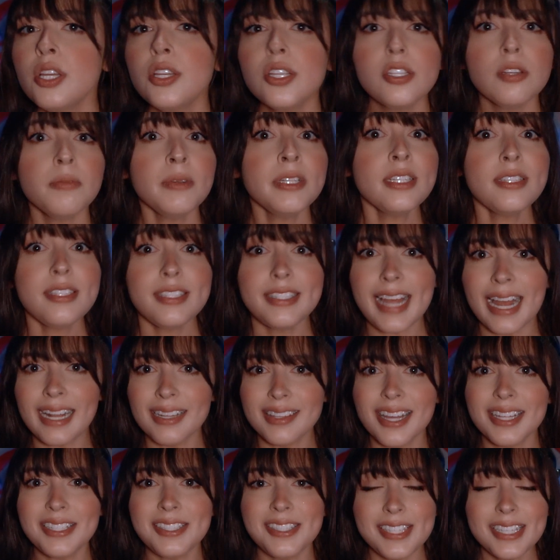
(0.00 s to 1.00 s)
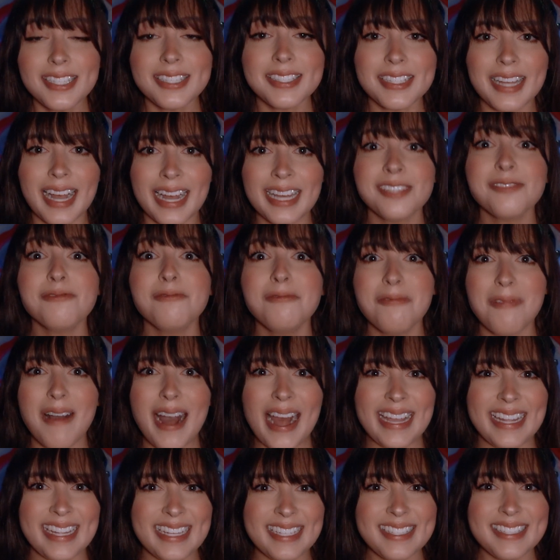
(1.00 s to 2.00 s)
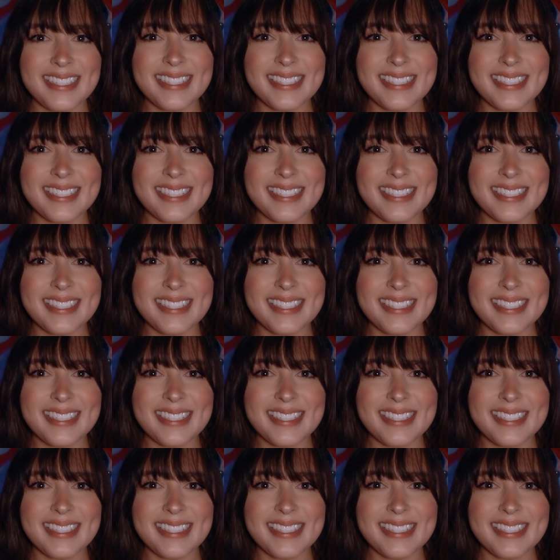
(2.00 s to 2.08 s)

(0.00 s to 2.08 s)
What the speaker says: So instead, let's discuss why it